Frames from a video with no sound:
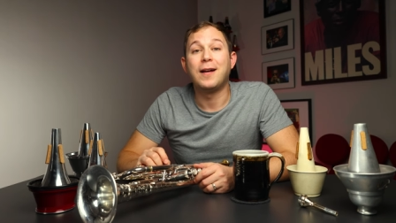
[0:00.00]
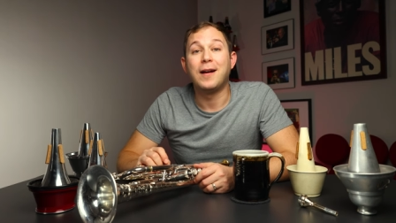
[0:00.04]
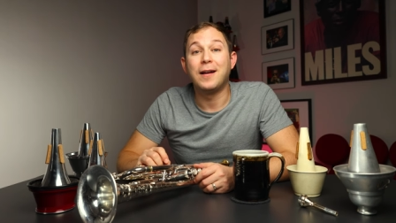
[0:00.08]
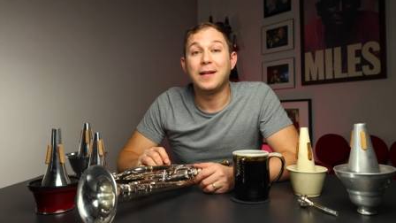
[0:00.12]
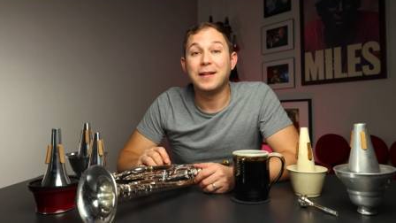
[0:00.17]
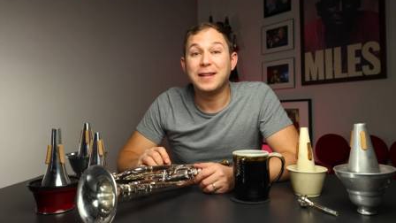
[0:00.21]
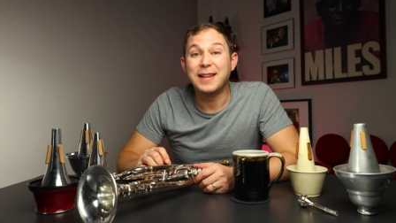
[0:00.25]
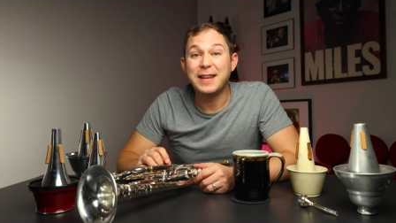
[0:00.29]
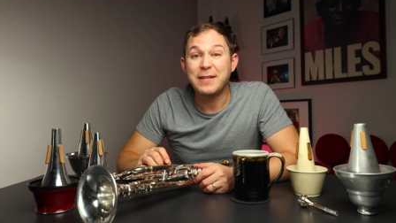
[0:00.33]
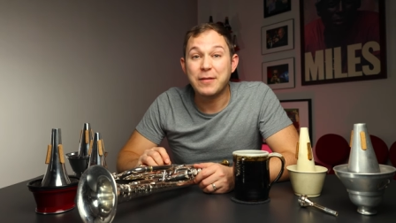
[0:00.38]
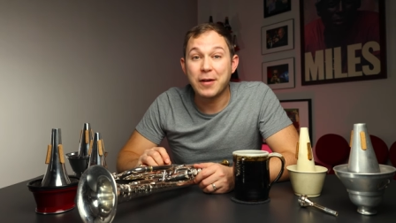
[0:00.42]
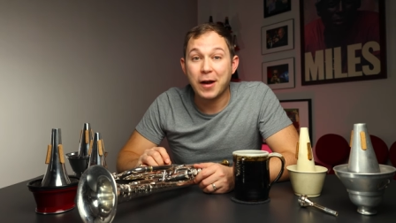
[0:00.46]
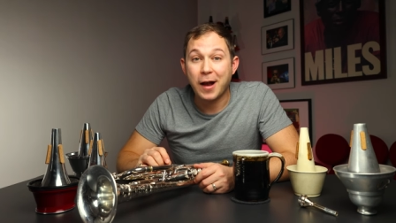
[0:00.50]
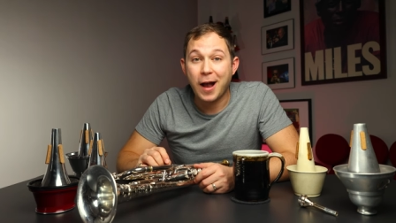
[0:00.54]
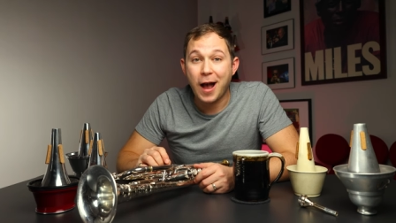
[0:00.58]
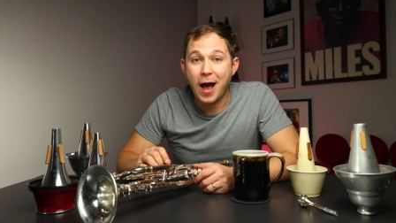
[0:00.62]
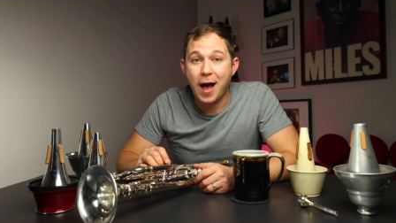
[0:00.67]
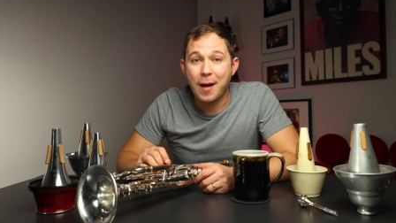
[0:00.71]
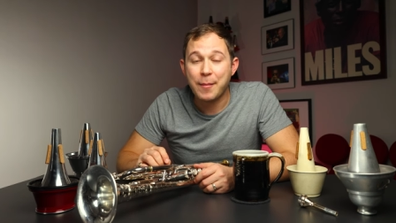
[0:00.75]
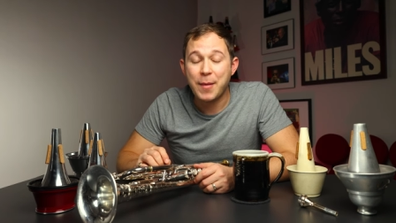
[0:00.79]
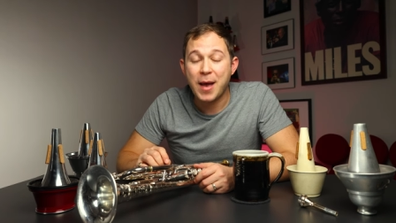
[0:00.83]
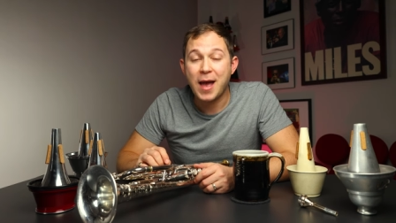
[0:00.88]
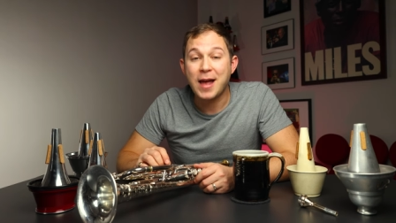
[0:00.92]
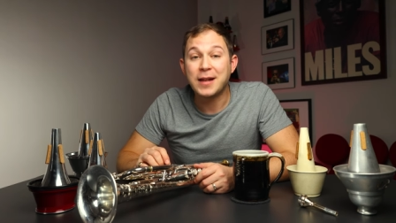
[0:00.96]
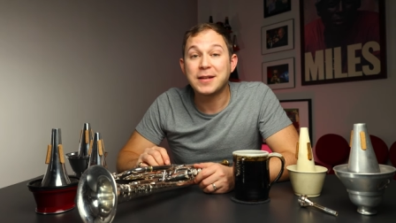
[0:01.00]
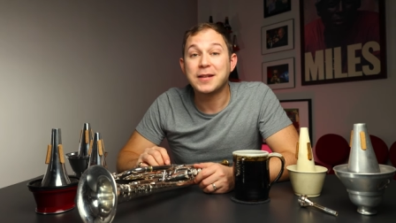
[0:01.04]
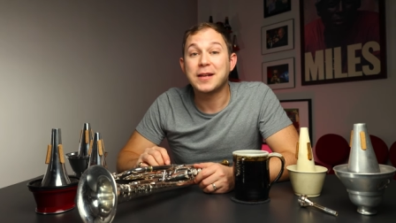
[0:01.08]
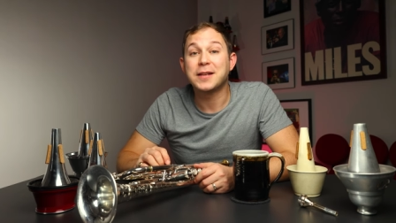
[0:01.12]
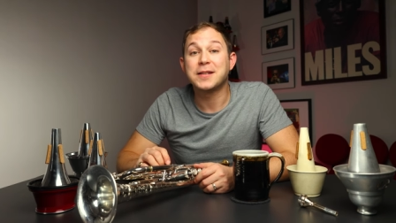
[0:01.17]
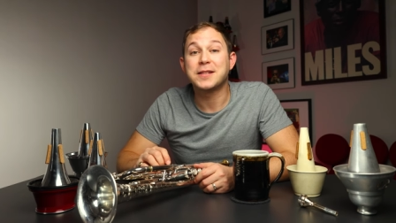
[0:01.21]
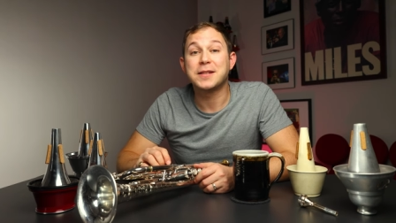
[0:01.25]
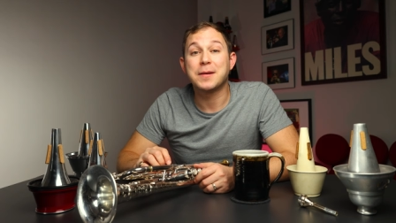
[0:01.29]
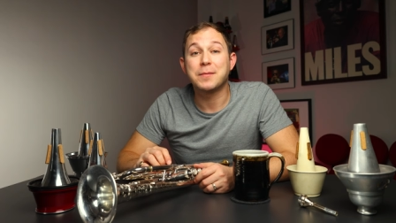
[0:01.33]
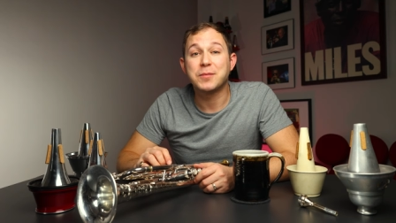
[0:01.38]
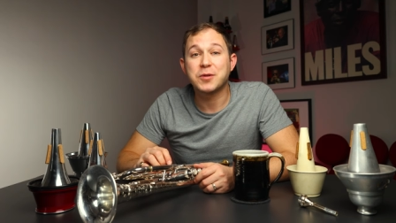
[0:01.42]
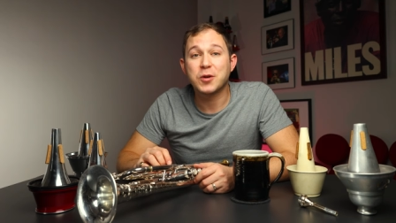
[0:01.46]
uh, leave a comment,
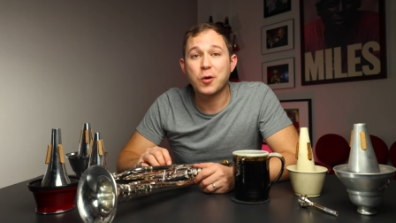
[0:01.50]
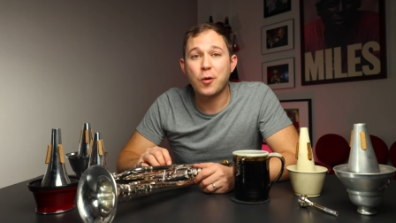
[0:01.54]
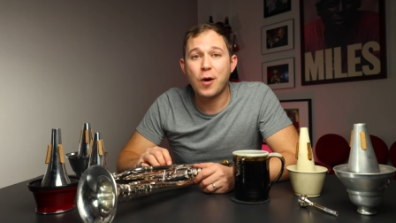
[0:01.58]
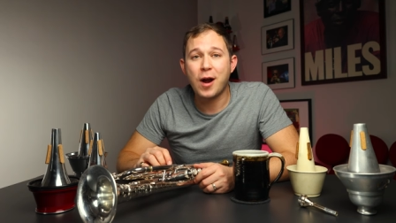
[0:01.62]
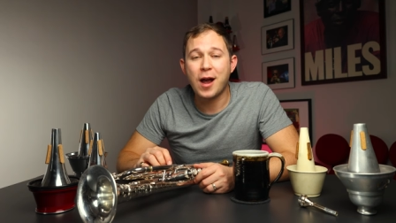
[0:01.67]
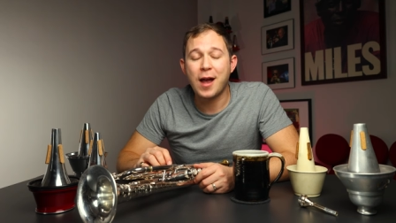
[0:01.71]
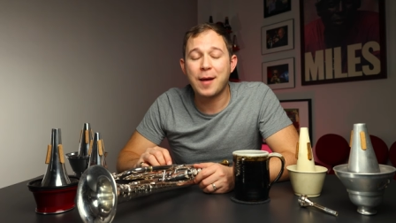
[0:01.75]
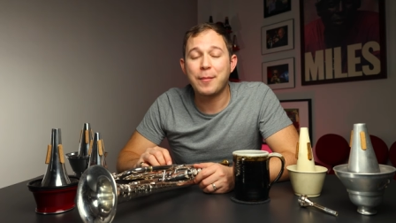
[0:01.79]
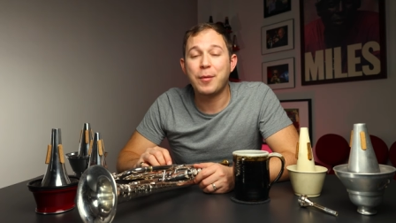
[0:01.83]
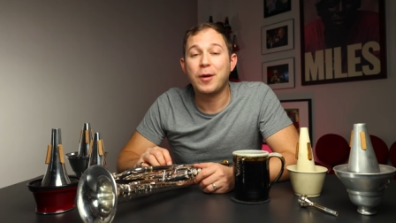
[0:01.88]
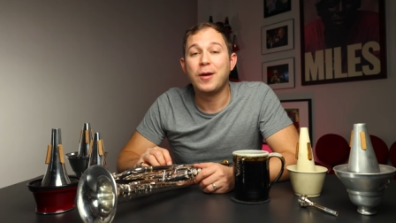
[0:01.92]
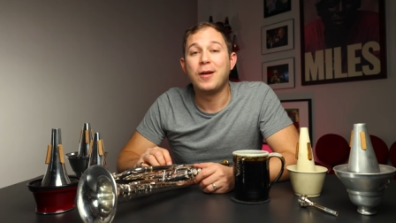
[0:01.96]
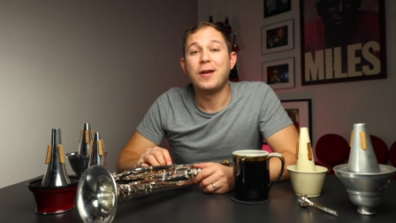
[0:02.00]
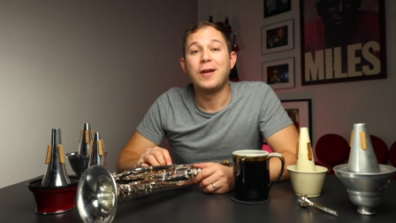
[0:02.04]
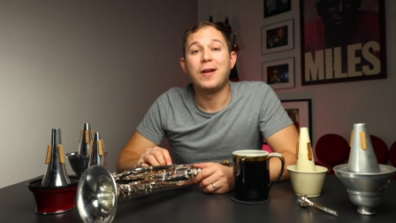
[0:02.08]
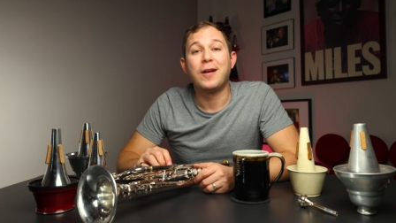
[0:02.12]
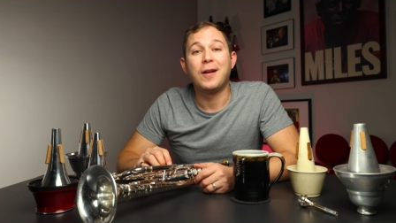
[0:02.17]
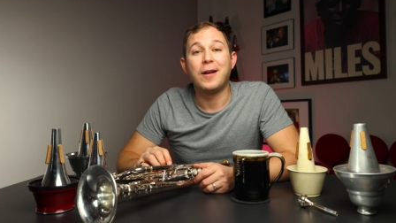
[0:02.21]
subscribe.